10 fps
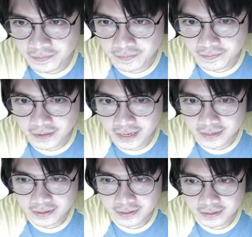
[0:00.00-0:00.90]
right?
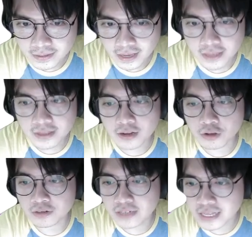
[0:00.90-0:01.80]
And then a
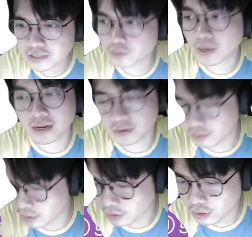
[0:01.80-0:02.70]
condenser, well,
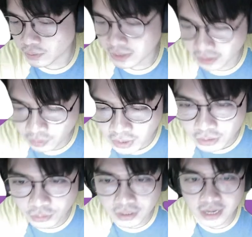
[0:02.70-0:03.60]
you know what? Ikwento
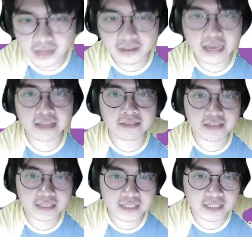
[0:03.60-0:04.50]
ko na lang on
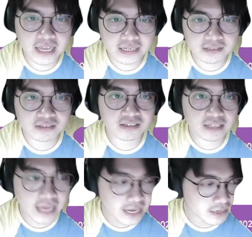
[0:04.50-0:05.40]
this next
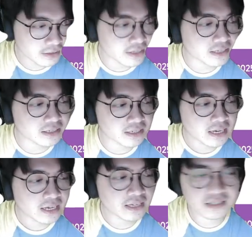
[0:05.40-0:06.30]
slide. This
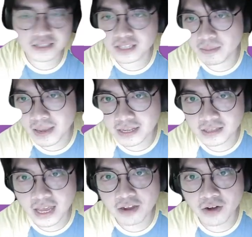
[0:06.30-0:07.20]
is the schematic
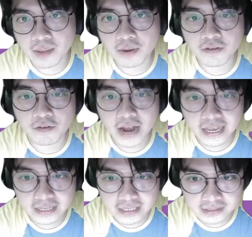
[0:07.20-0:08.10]
diagram of a
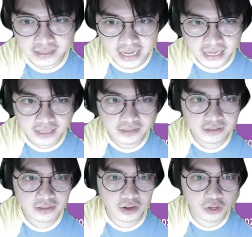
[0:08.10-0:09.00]
Rankine cycle.
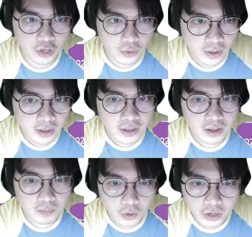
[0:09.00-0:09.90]
There you go.
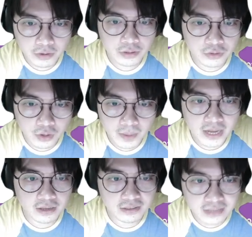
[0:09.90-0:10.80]
Boiler, a turbine, a
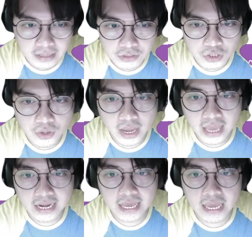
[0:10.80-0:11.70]
condenser,
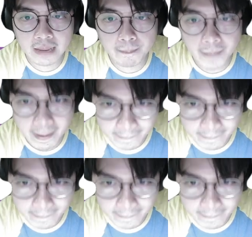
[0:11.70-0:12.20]
and a pump.